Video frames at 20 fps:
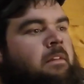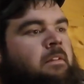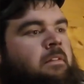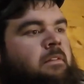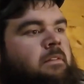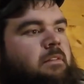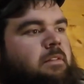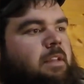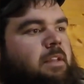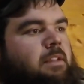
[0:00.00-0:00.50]

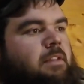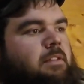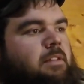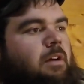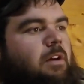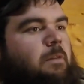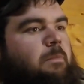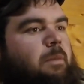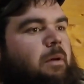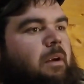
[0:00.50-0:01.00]
just get this
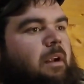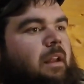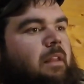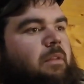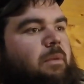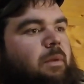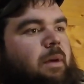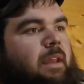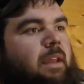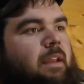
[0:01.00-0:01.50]
hard part out of the
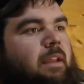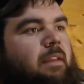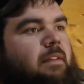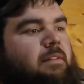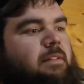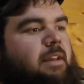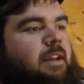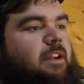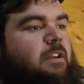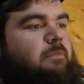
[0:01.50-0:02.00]
way, because
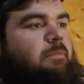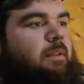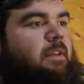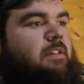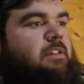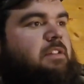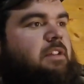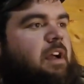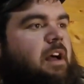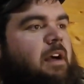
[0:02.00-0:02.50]
I got to replace
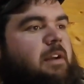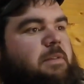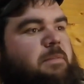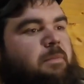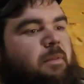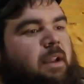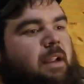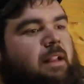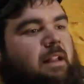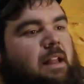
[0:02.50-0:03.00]
shocks,
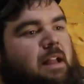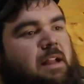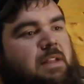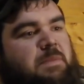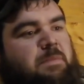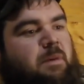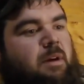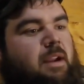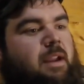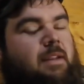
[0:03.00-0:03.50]
brake lines,
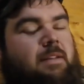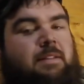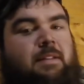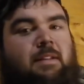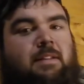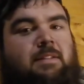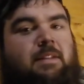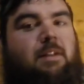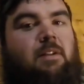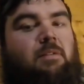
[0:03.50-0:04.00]
brakes,
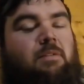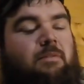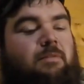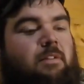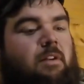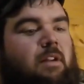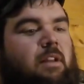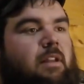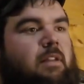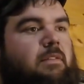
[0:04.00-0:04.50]
etc. on the
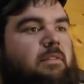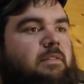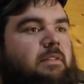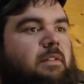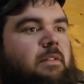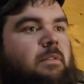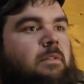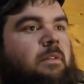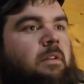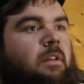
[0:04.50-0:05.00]
front end.
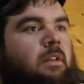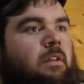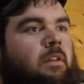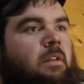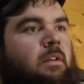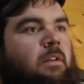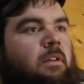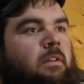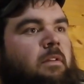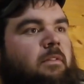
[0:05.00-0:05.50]
So
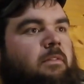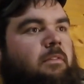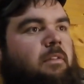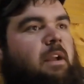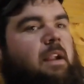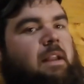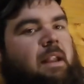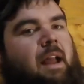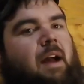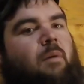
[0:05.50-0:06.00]
for
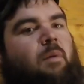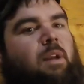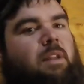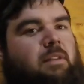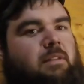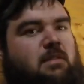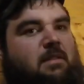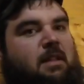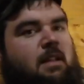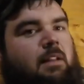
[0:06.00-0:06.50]
right now, we'll get
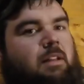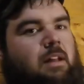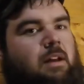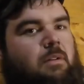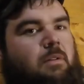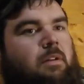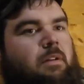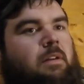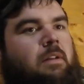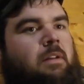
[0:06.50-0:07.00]
this thing
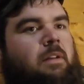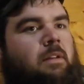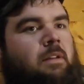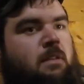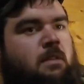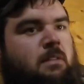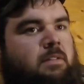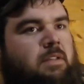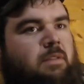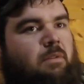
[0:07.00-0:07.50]
lowered,
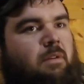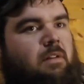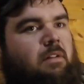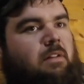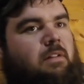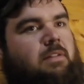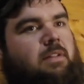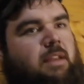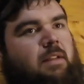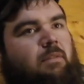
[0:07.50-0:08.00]
see where
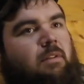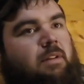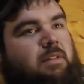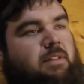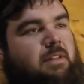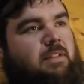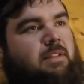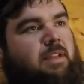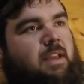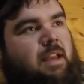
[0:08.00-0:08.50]
it
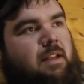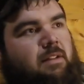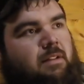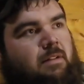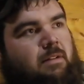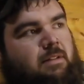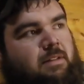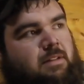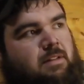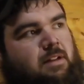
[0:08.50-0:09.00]
sits at, and all
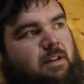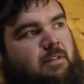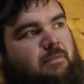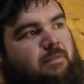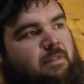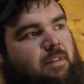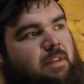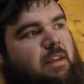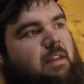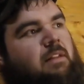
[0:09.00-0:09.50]
that stuff,
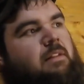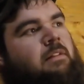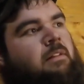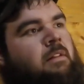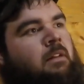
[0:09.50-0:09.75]
and then